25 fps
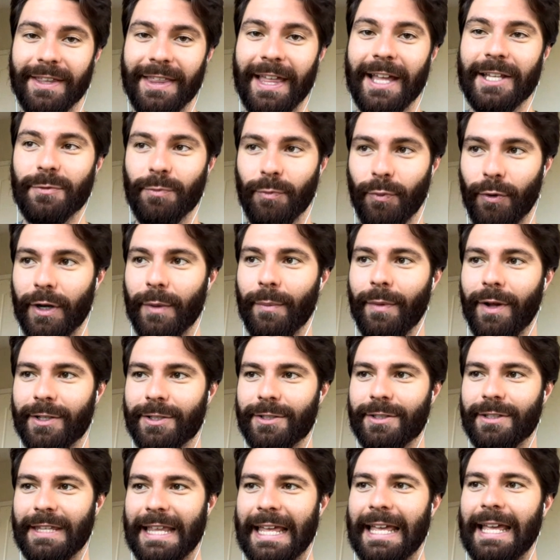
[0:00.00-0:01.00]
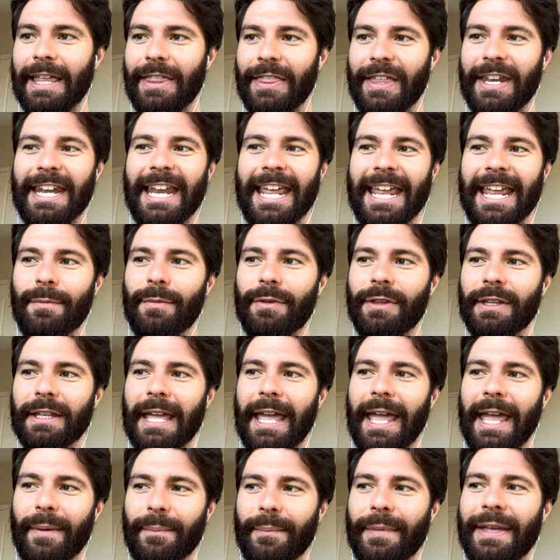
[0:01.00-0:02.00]
And that's pretty much the, the name of the
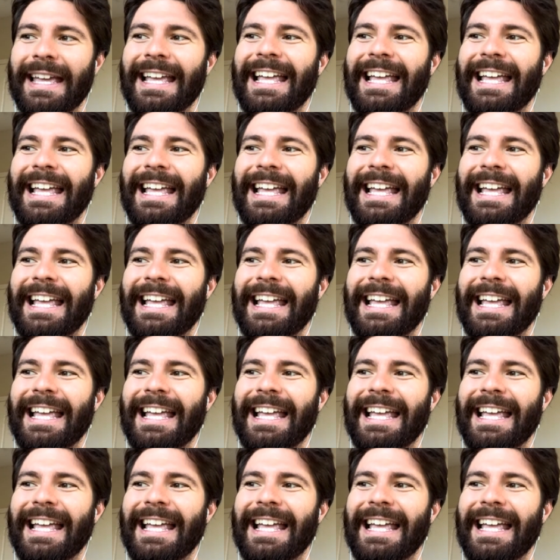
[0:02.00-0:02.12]
game.